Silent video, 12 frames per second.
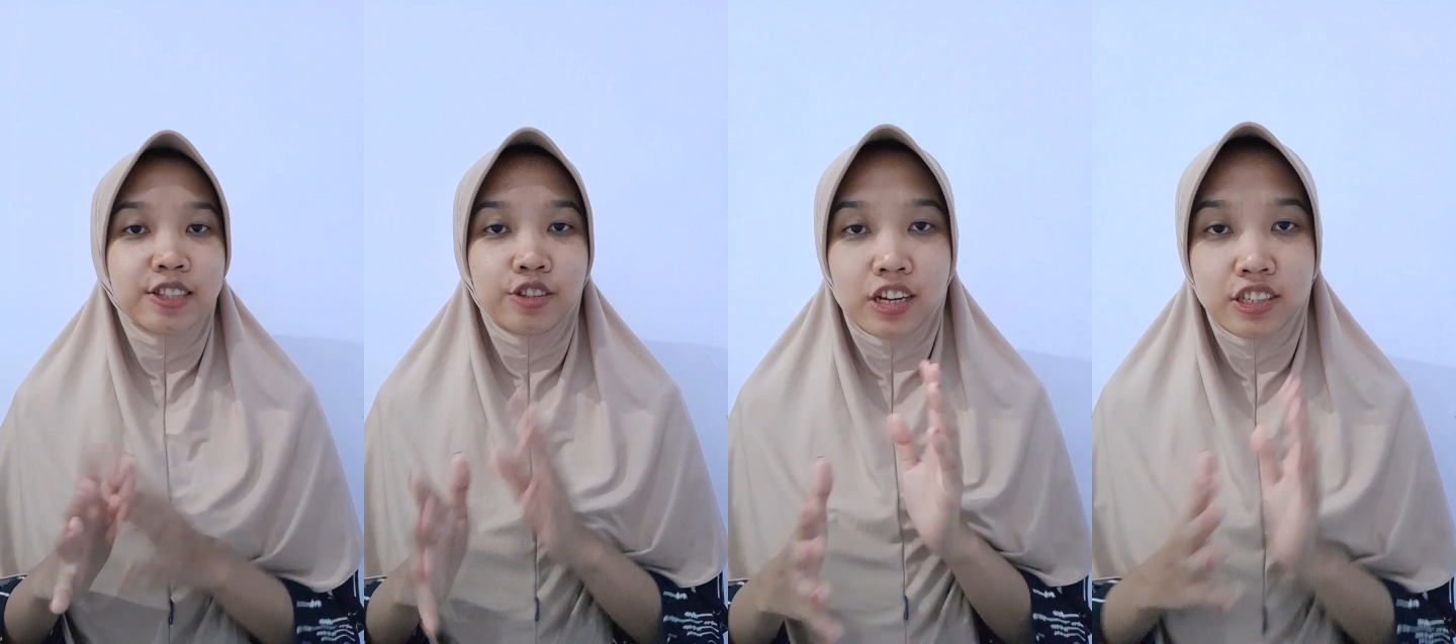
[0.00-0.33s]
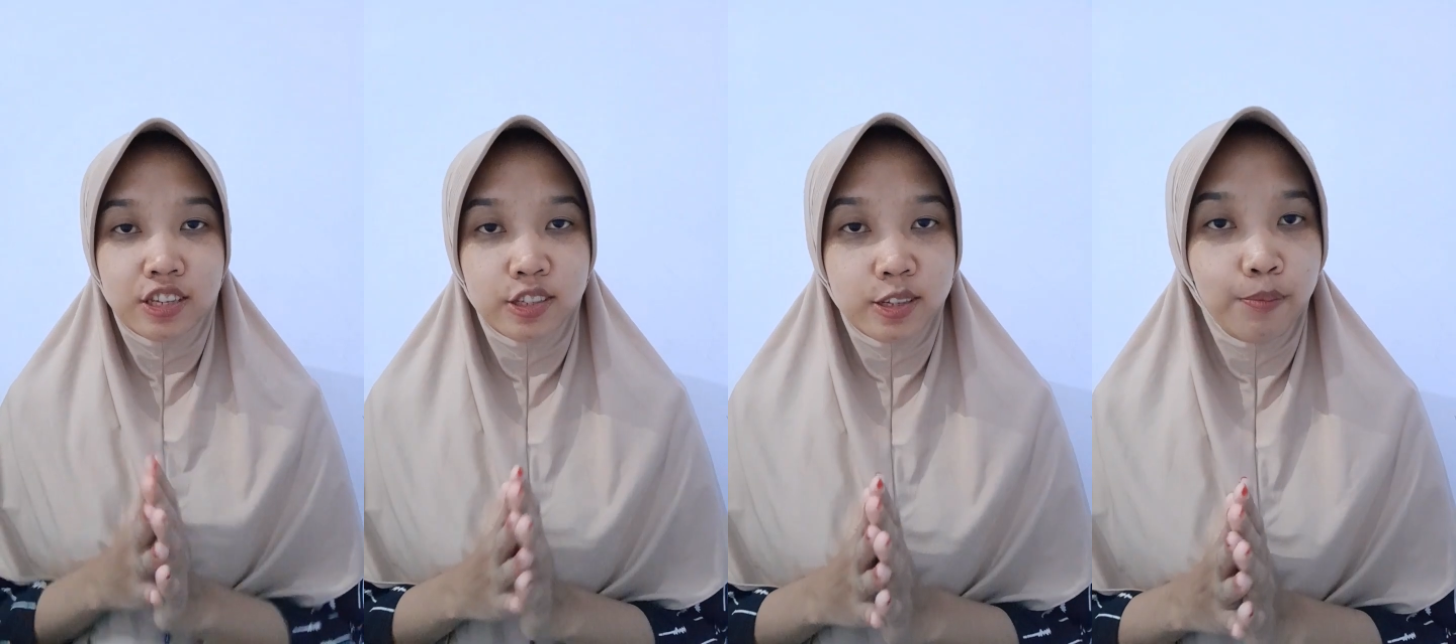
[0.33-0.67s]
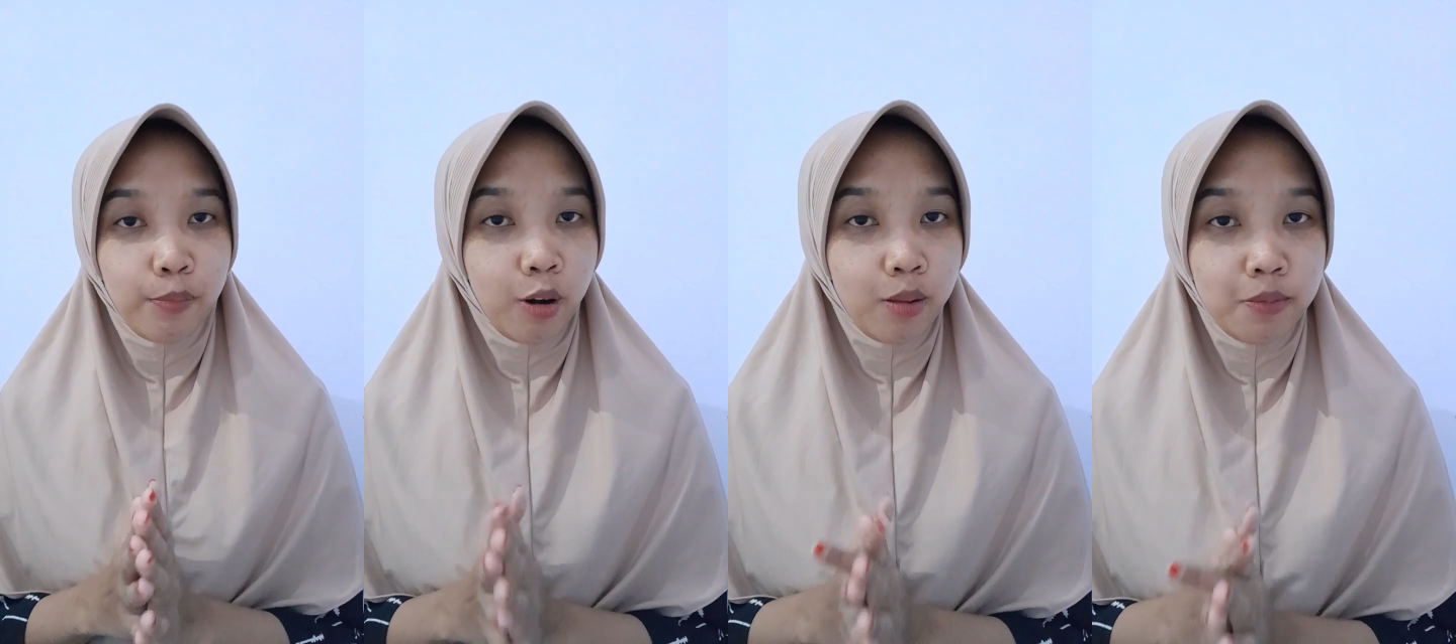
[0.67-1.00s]
translation
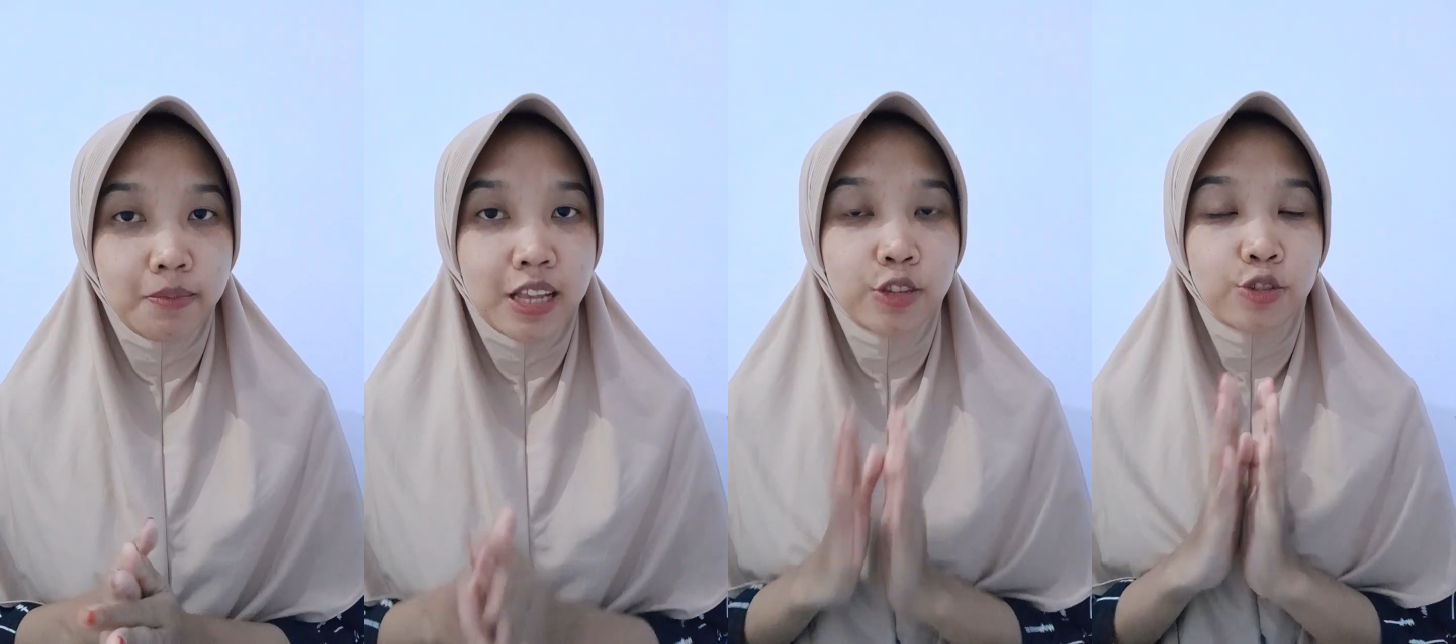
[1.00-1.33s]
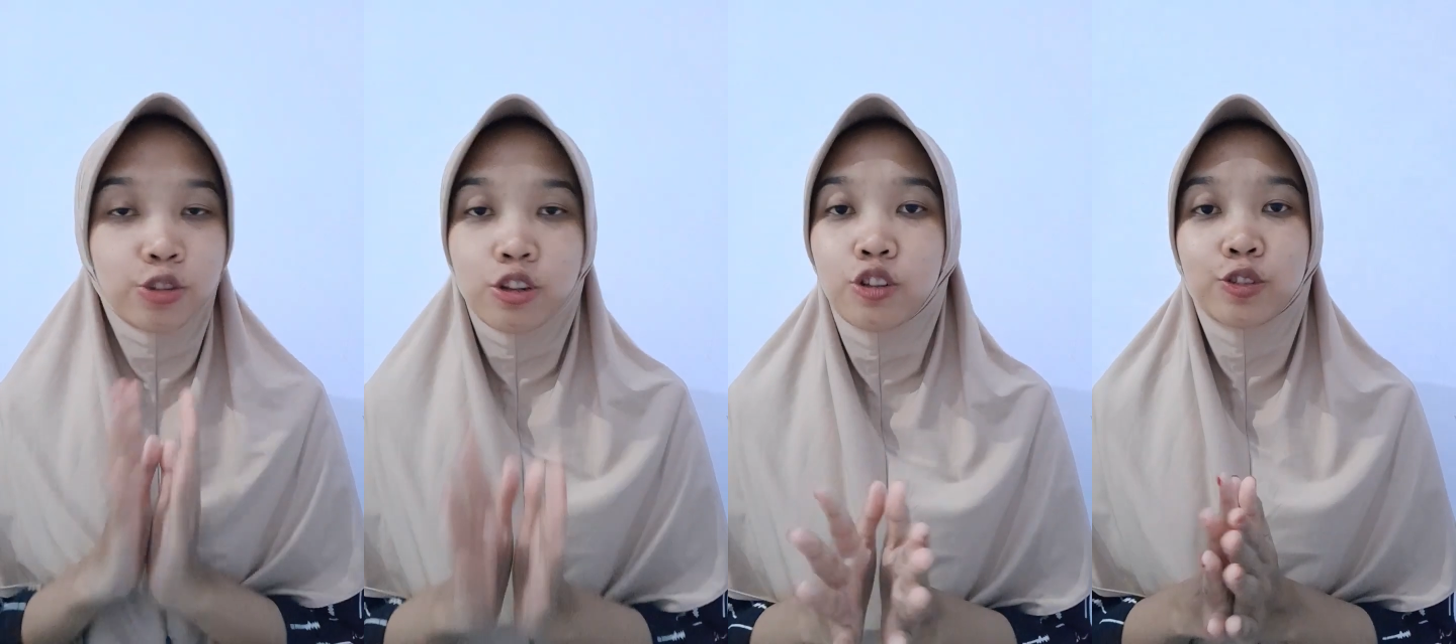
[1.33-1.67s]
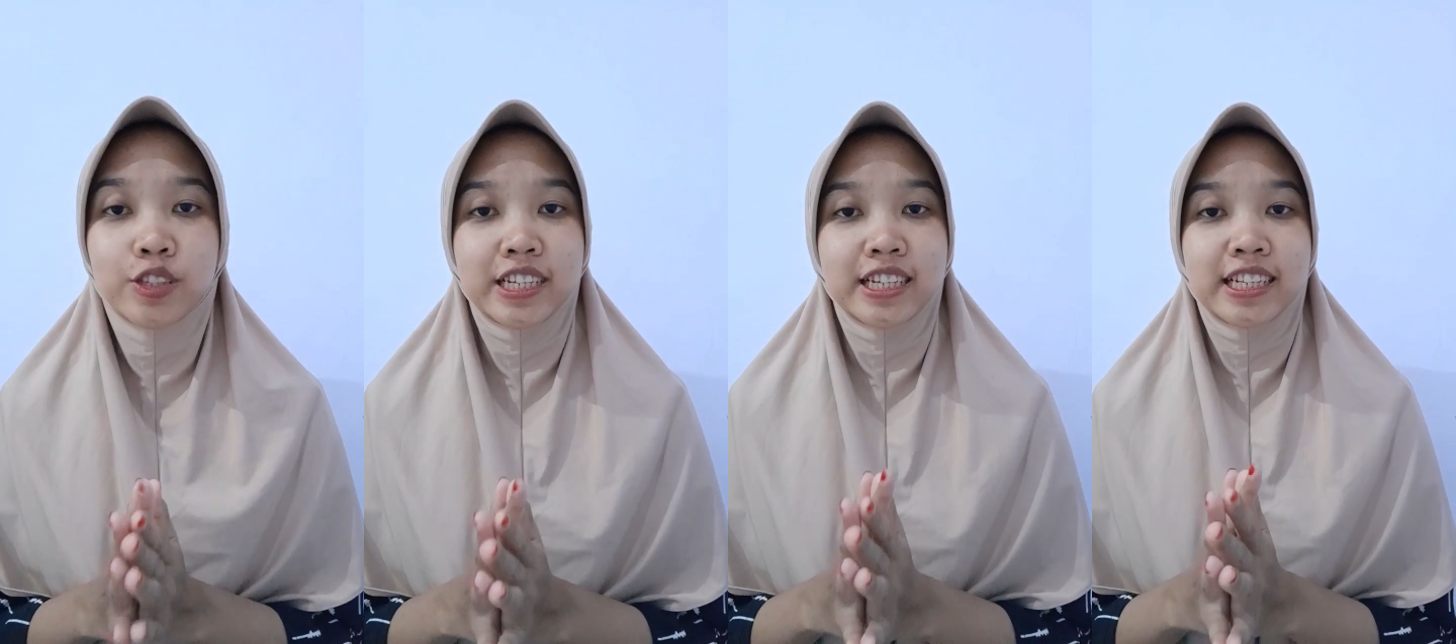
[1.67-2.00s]
problem and
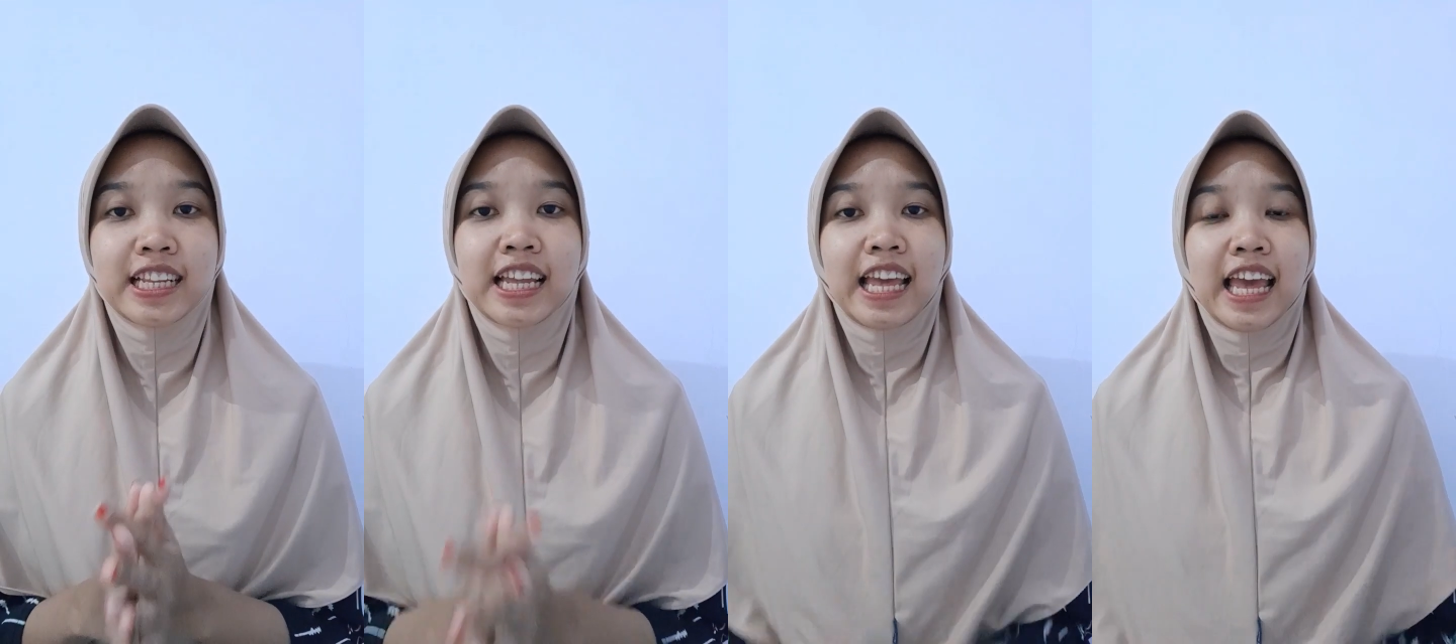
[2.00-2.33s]
solution.